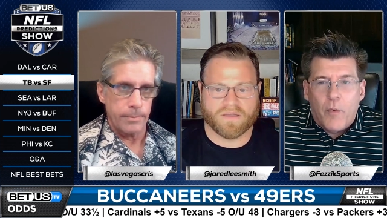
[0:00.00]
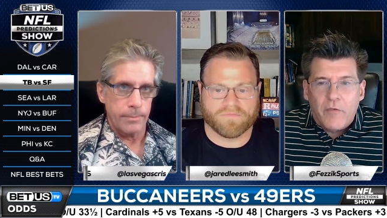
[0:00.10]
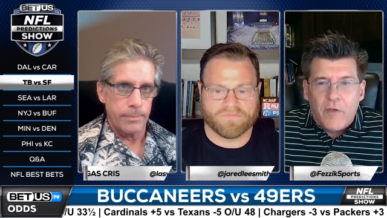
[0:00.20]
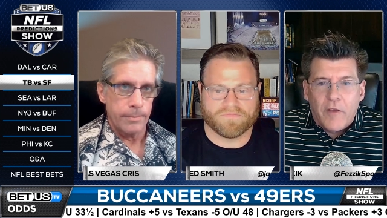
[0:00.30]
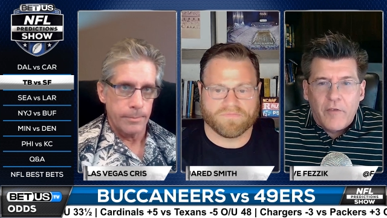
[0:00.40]
Speaker 1: yeah.
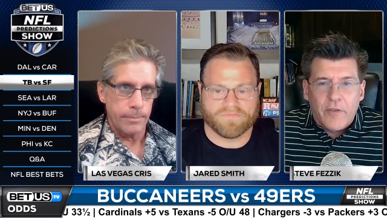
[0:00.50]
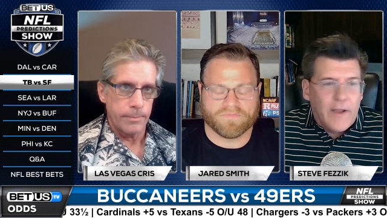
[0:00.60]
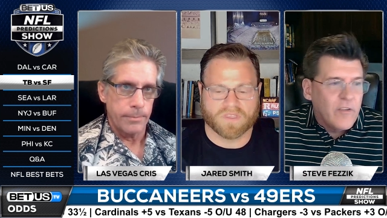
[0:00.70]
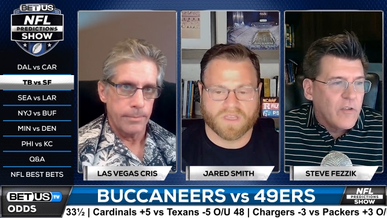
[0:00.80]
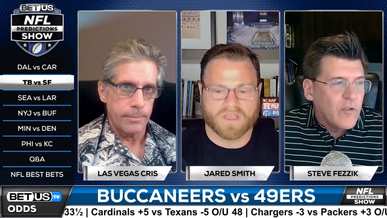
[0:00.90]
point favorite.
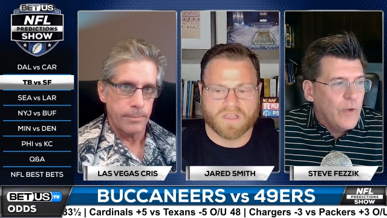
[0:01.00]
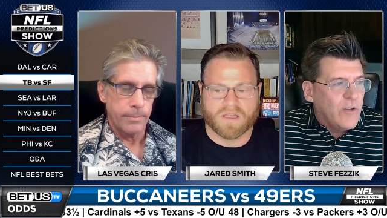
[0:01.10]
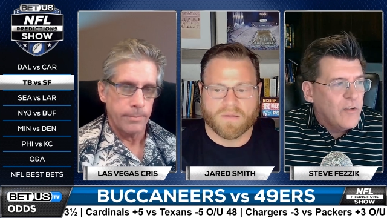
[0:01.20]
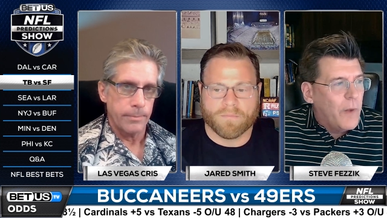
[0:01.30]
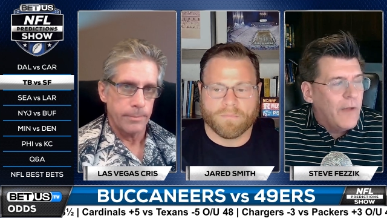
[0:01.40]
That's the
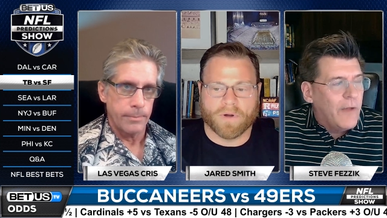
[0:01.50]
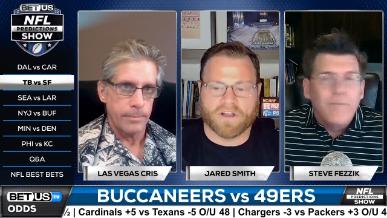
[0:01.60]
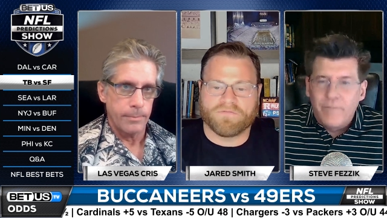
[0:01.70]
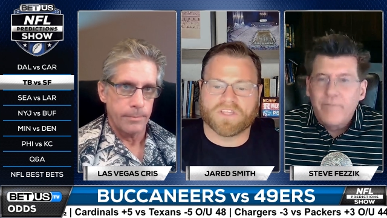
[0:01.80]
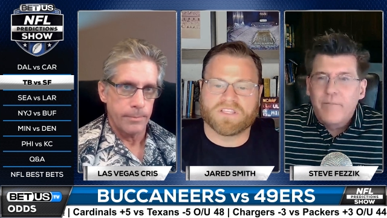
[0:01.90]
sweet spot.
Speaker 2: But
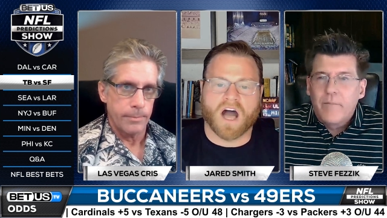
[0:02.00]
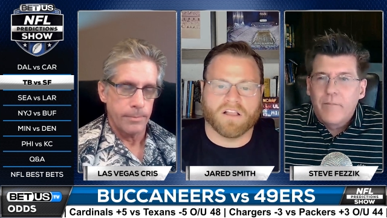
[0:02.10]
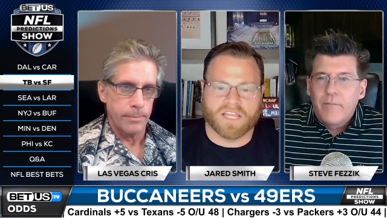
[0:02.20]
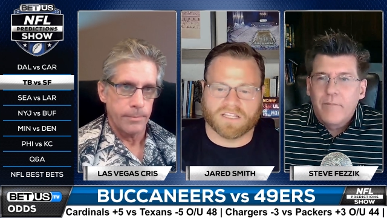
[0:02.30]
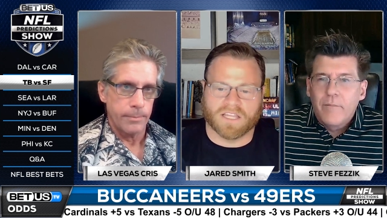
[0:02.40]
if the
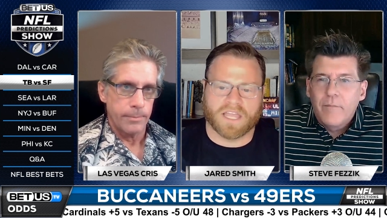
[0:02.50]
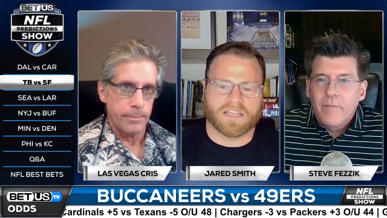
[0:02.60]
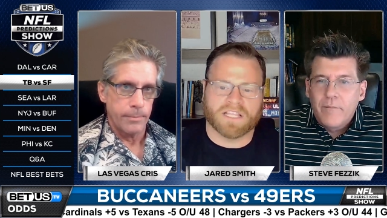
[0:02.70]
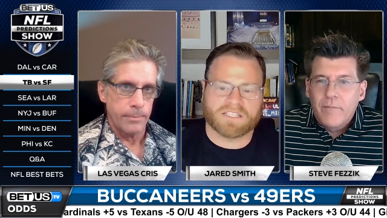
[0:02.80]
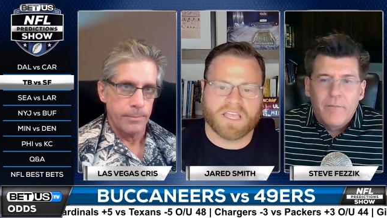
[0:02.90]
dot like
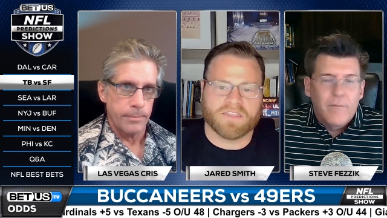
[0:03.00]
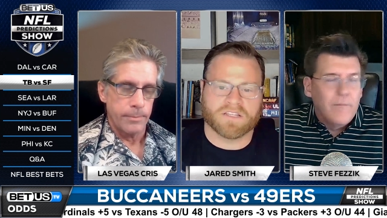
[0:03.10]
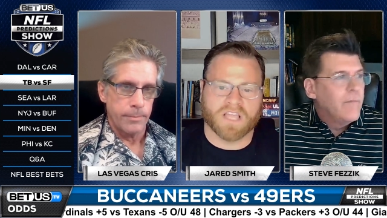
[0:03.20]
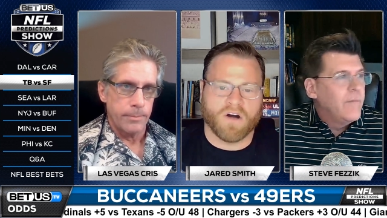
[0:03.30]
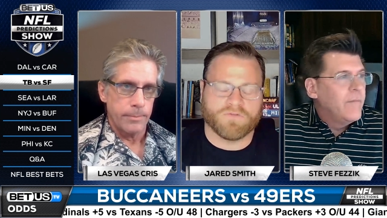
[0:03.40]
like let's say the
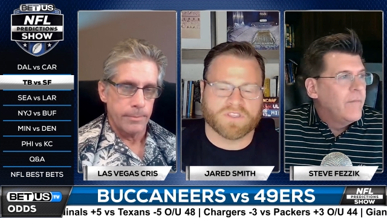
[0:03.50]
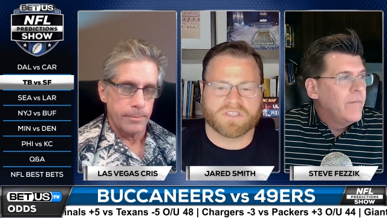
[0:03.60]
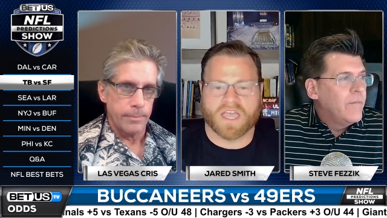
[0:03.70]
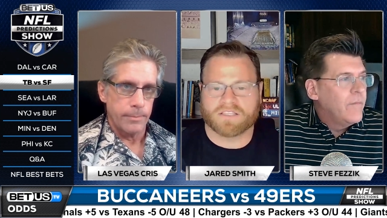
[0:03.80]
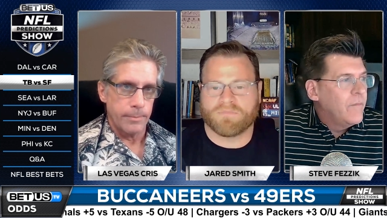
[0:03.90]

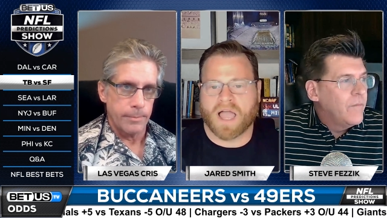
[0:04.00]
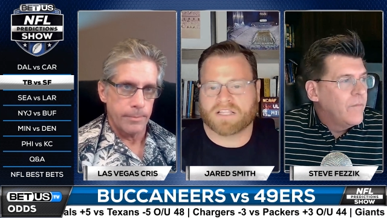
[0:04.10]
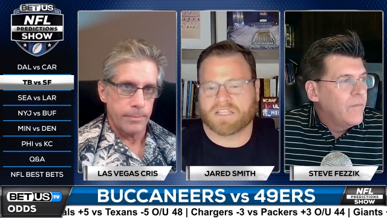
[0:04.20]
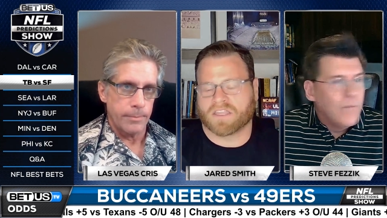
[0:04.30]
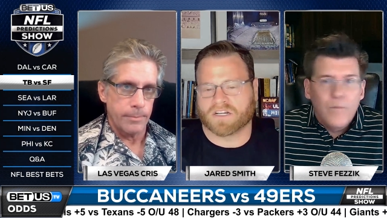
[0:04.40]
Dolphins gets
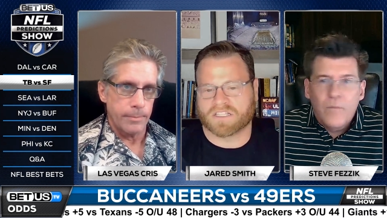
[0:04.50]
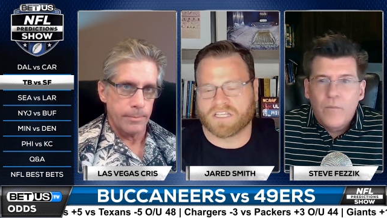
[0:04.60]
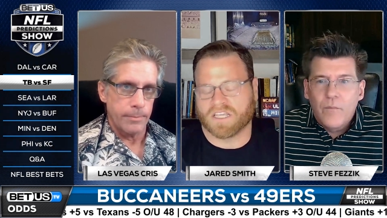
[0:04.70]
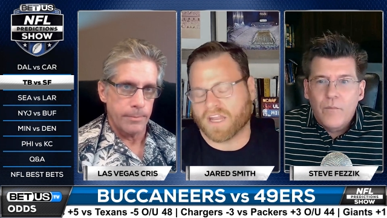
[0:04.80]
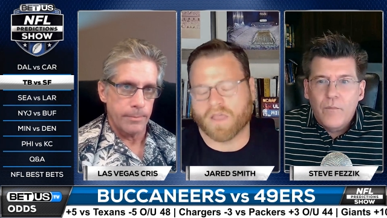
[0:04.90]
back to
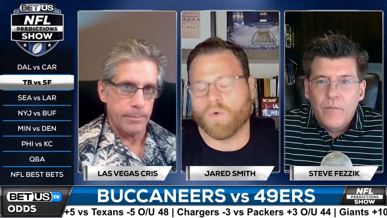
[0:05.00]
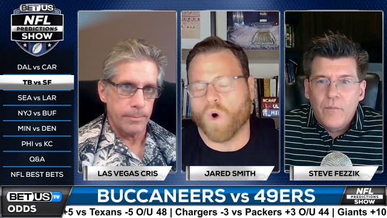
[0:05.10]
13, it